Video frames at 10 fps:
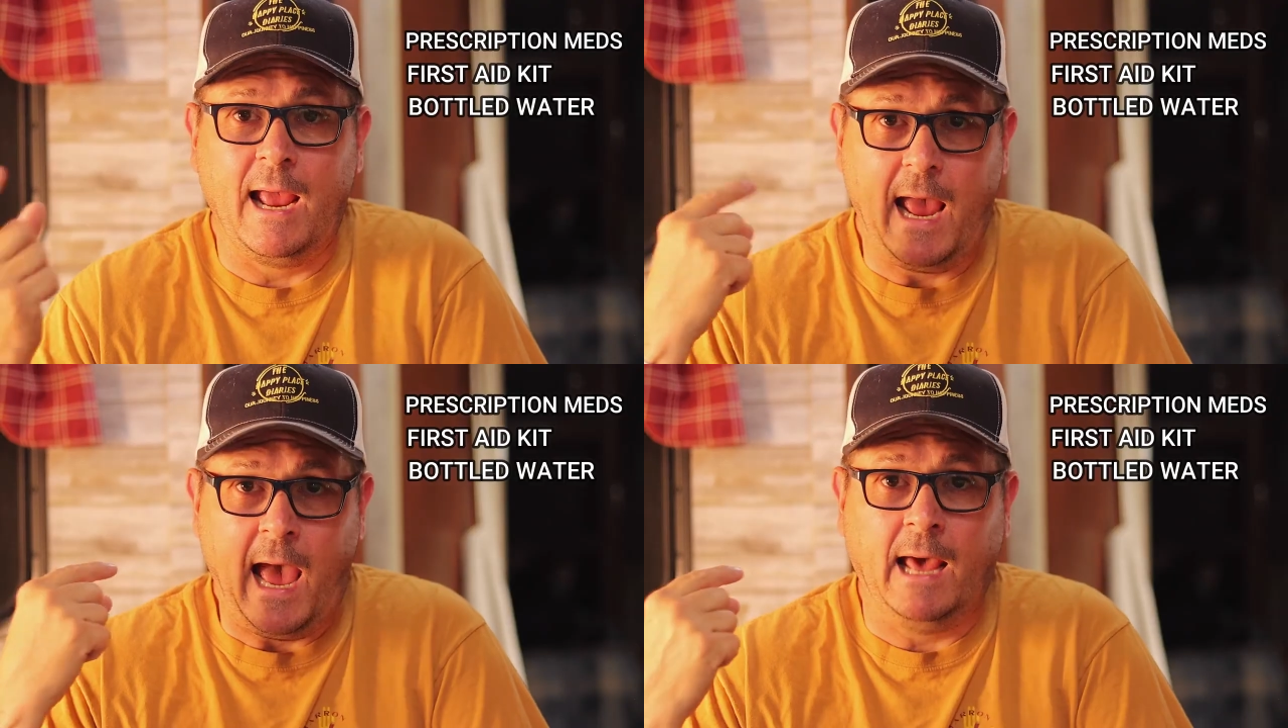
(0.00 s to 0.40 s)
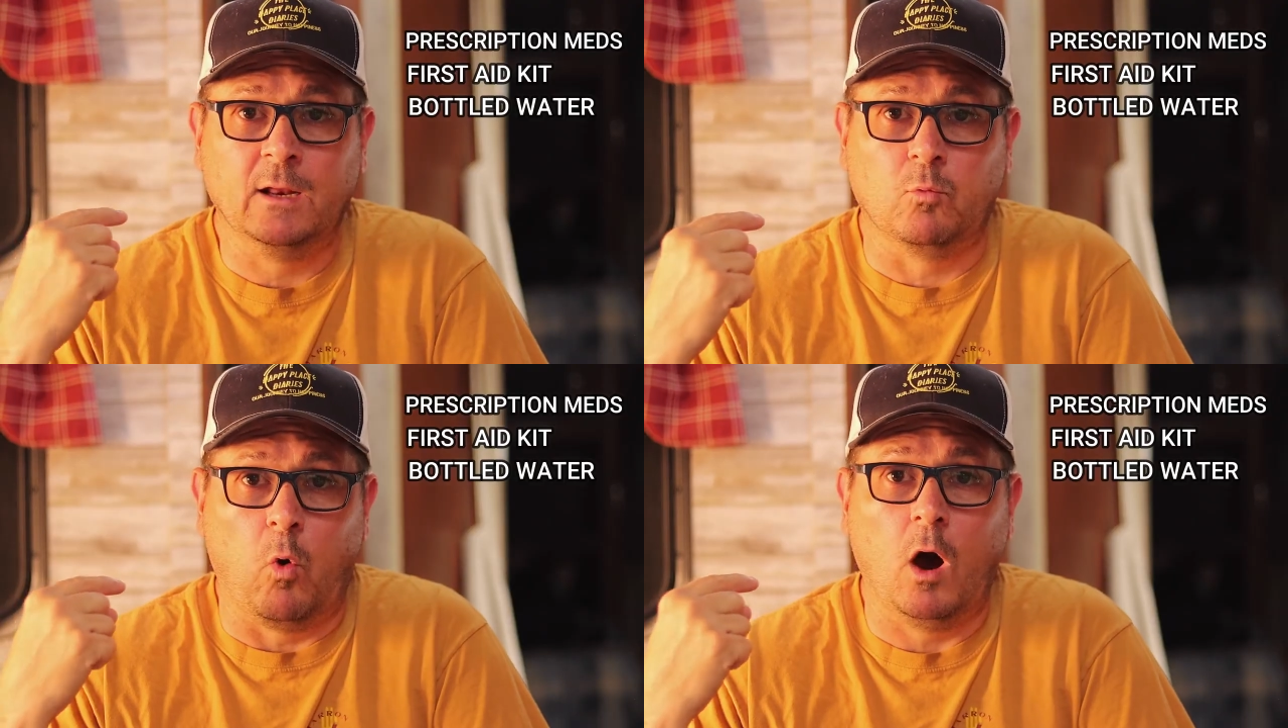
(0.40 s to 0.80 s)
I
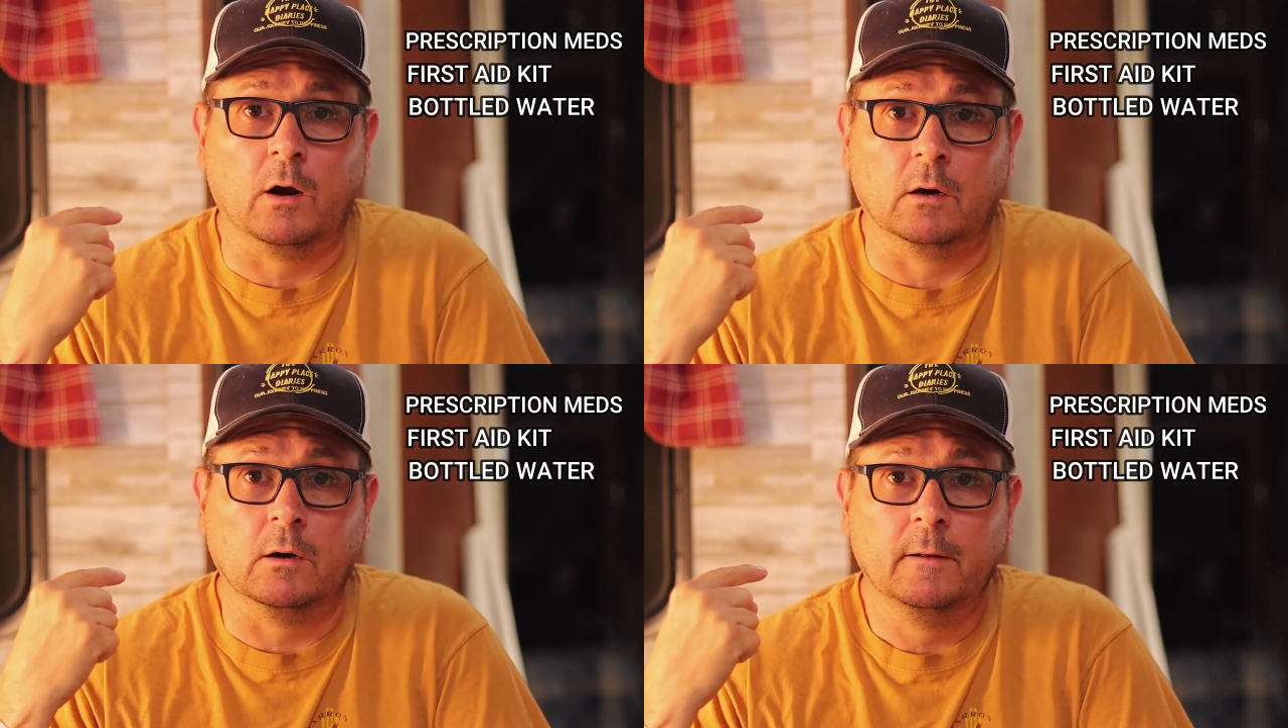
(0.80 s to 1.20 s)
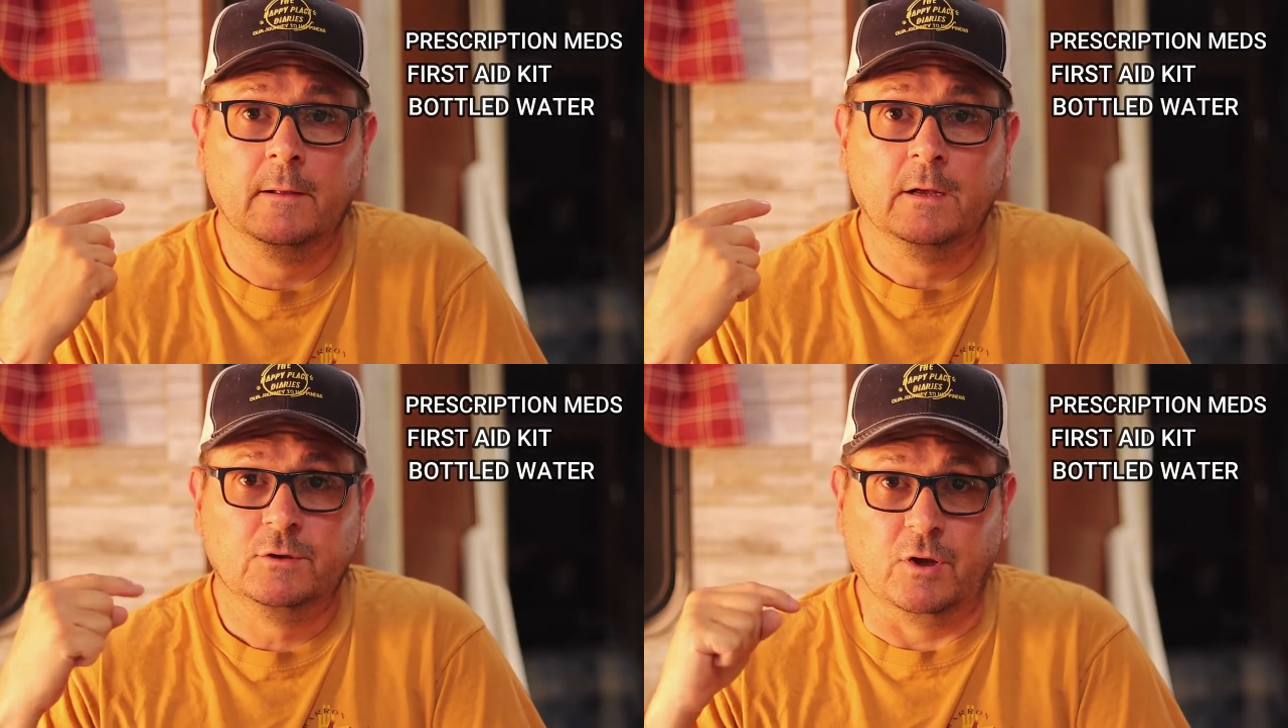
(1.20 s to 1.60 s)
added water
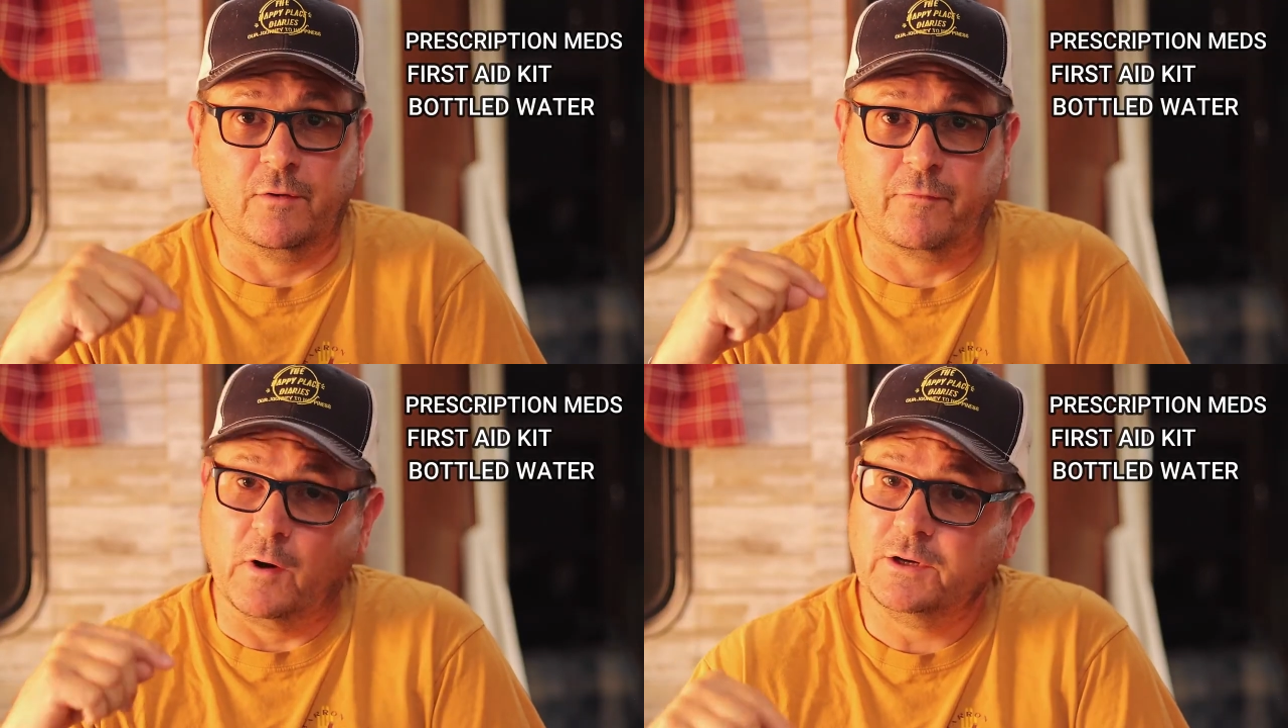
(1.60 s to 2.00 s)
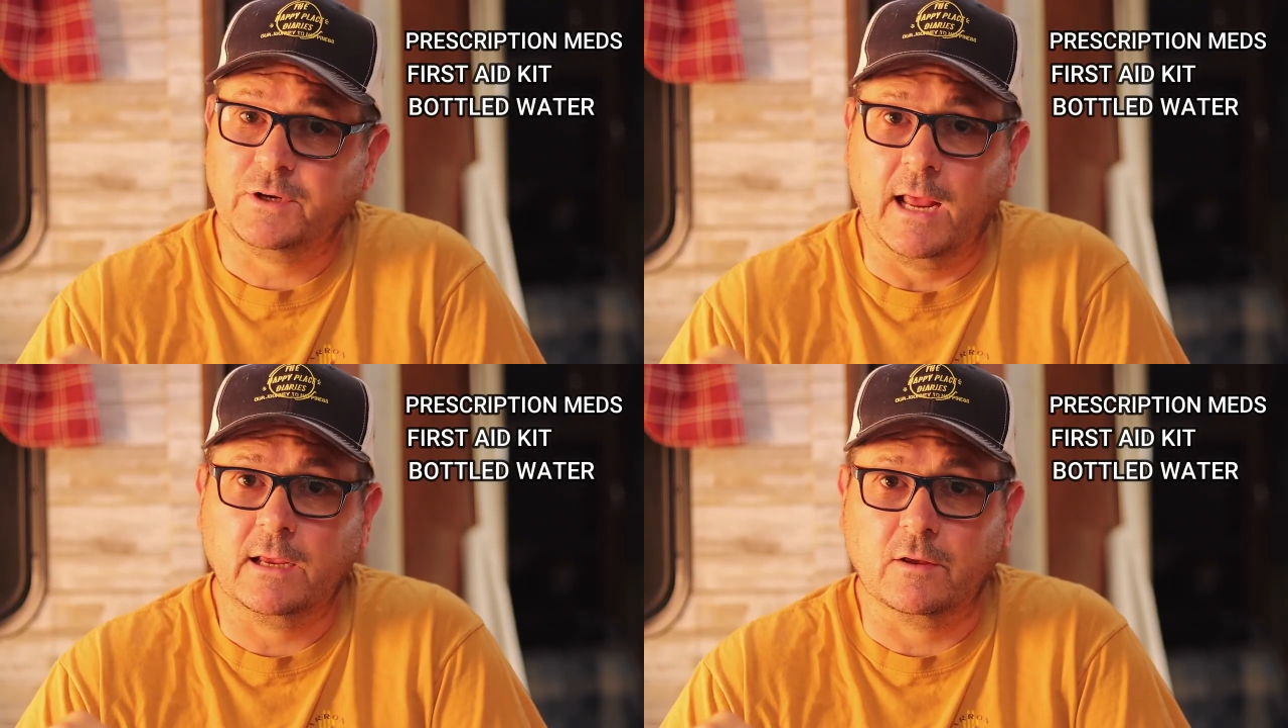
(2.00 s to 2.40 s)
to the
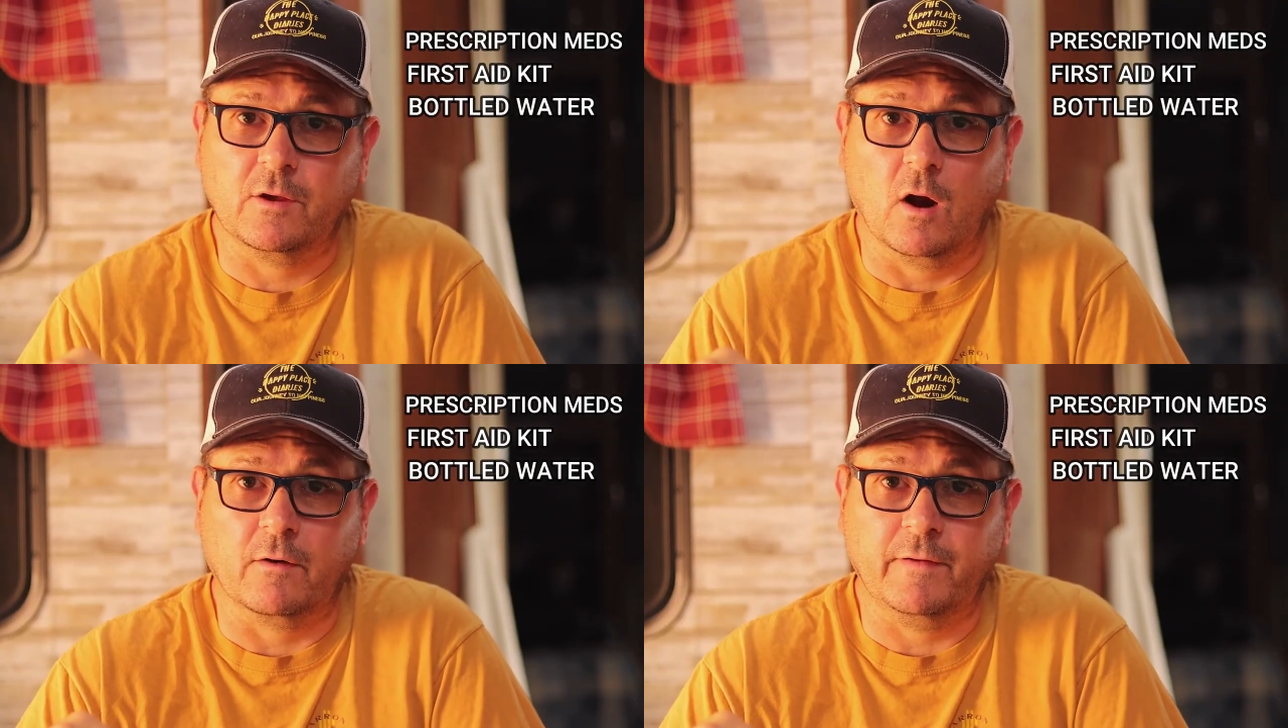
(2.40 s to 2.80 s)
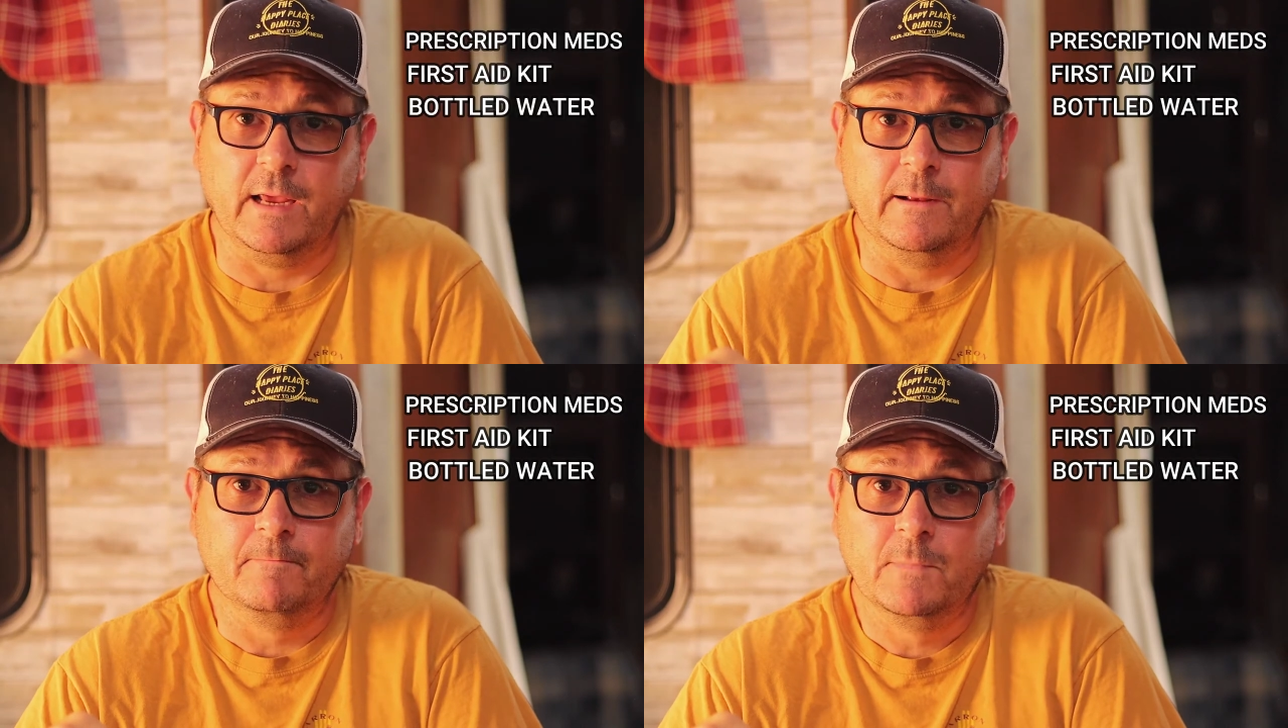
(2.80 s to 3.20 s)
fresh tank of the
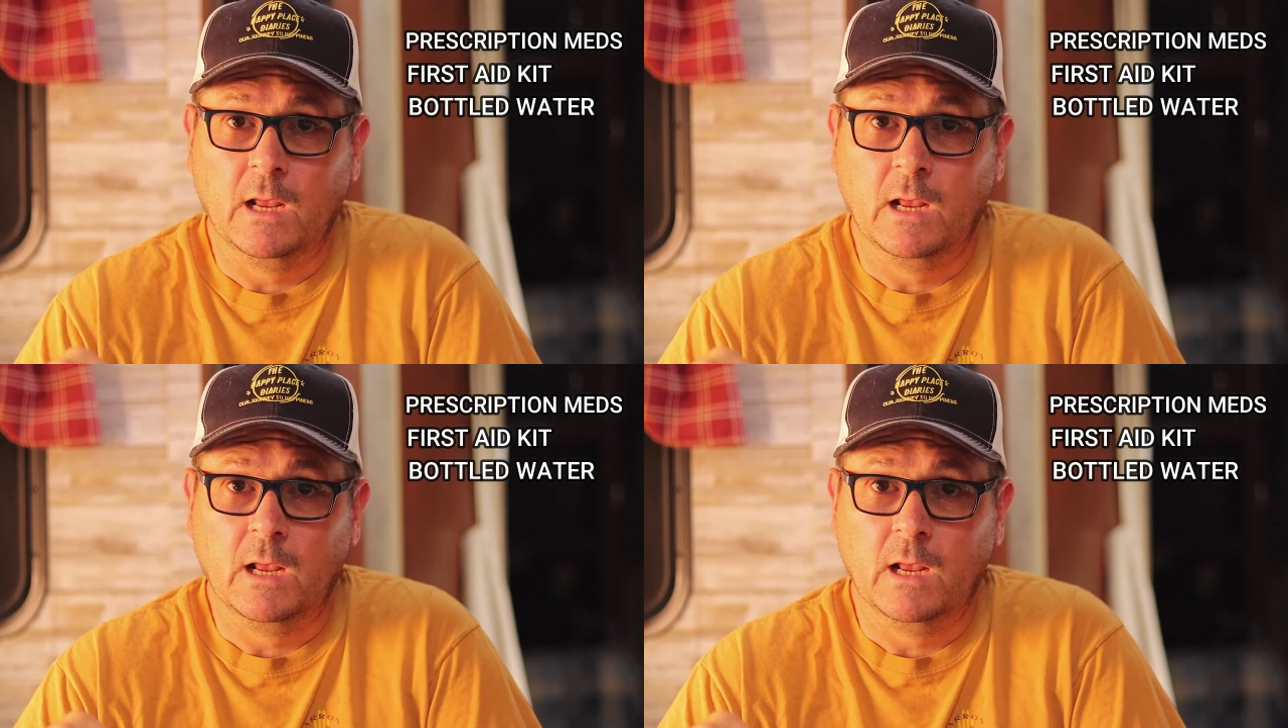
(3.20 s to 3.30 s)
RV.